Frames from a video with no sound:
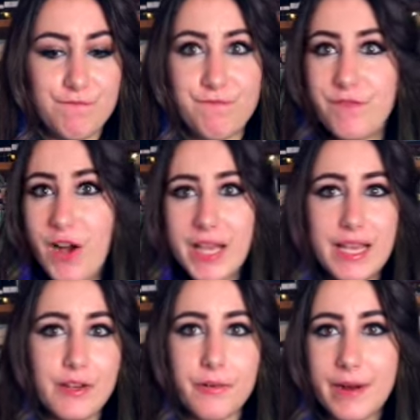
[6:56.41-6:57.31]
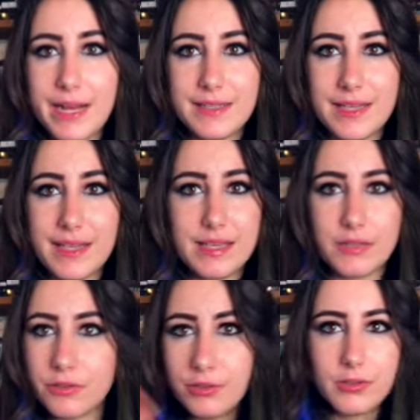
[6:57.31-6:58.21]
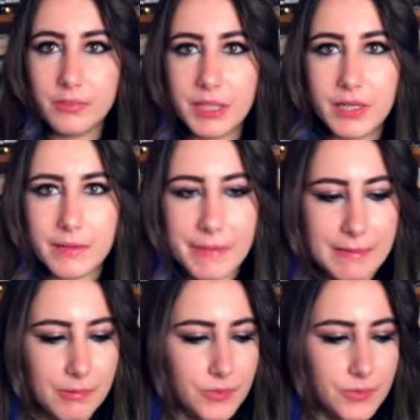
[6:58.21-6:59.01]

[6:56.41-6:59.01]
fucking crazy cuckoo banana people.